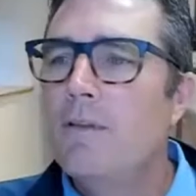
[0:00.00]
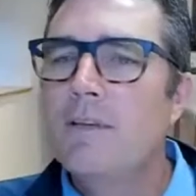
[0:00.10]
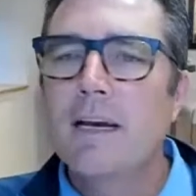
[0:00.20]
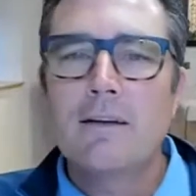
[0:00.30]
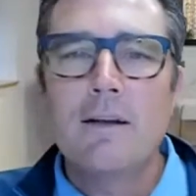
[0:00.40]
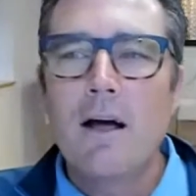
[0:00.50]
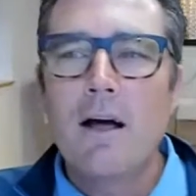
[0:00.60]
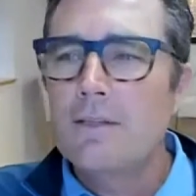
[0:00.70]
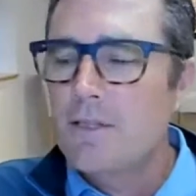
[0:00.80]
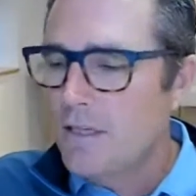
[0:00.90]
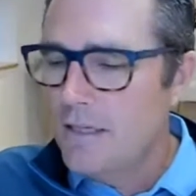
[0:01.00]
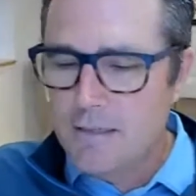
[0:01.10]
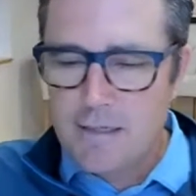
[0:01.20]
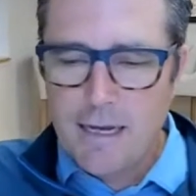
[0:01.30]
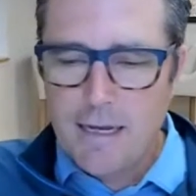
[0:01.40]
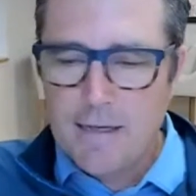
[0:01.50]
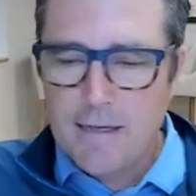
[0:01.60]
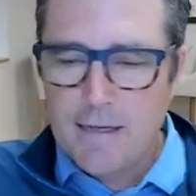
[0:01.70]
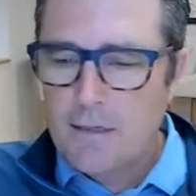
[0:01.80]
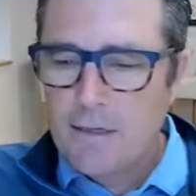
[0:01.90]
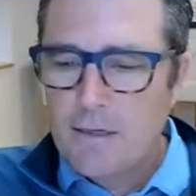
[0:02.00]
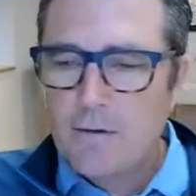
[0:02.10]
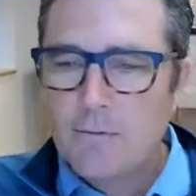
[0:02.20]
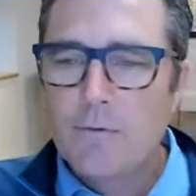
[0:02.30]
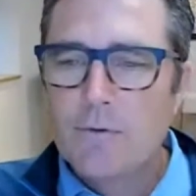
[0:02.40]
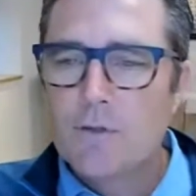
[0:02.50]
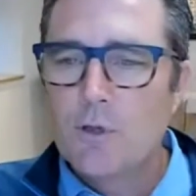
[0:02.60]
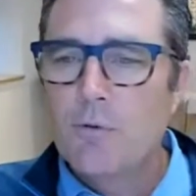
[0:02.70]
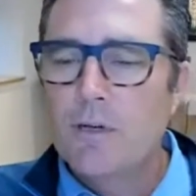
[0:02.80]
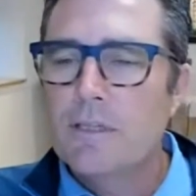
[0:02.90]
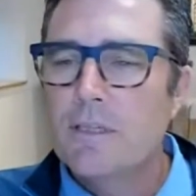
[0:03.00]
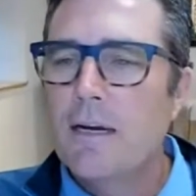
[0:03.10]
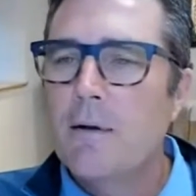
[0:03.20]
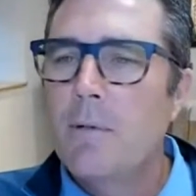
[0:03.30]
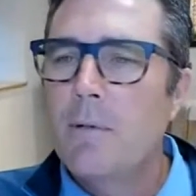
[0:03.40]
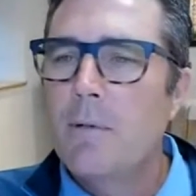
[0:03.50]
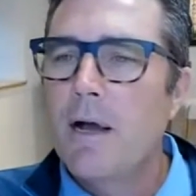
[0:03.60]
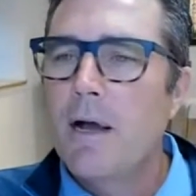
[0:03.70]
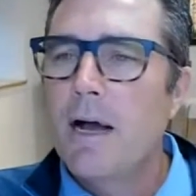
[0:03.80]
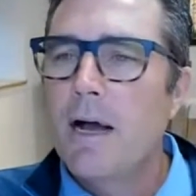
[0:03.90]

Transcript: technology these days. Super excited about it.